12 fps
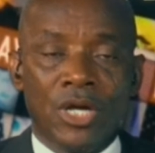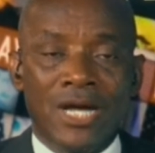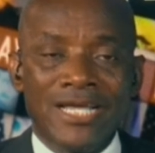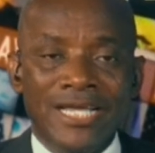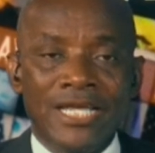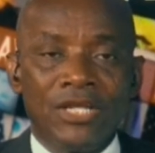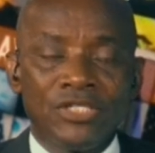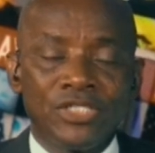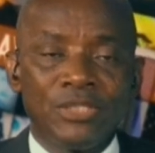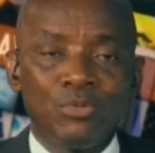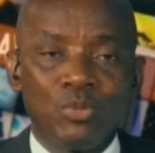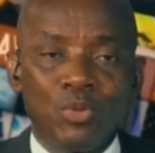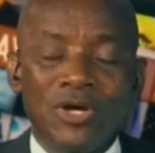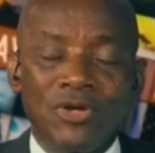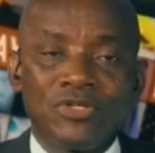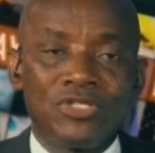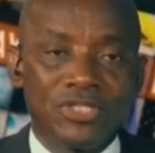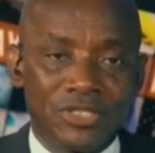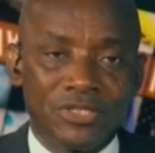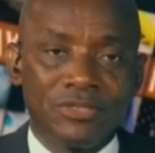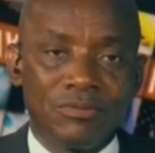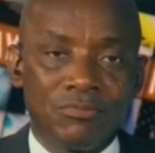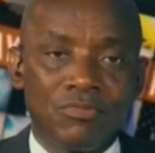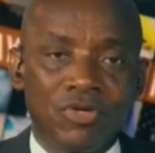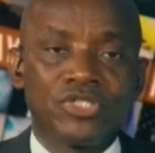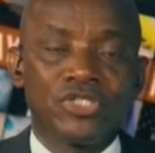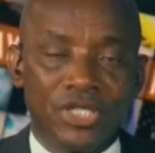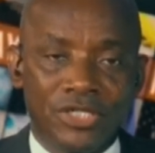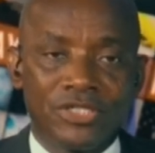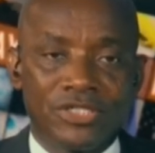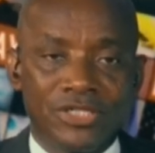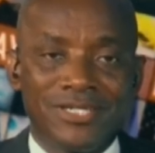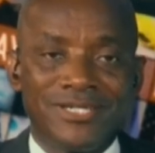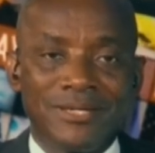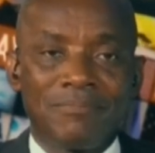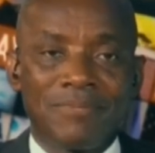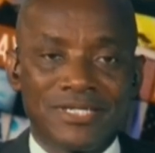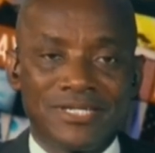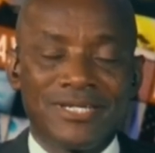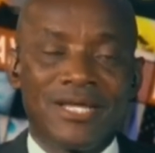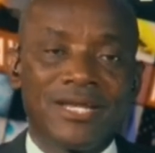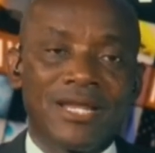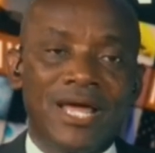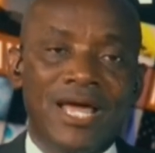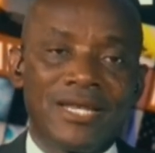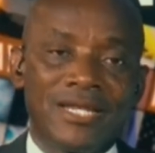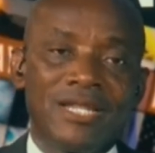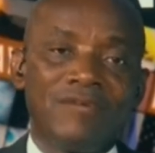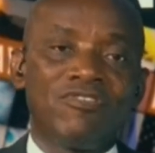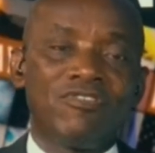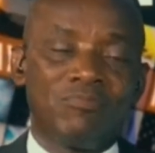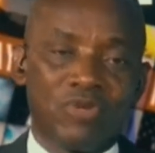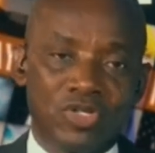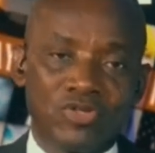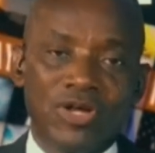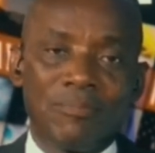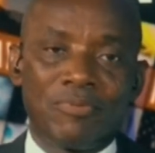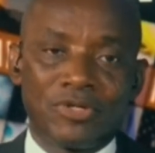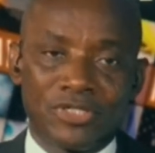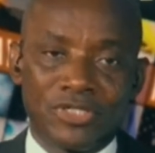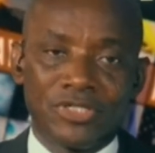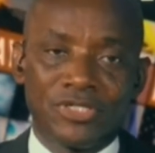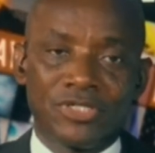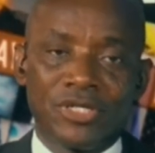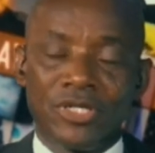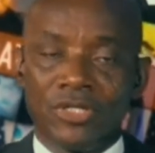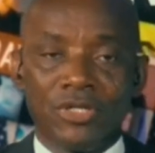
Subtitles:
It doesn't seem to be we're going to see much change in the personnel at the level of political appointees,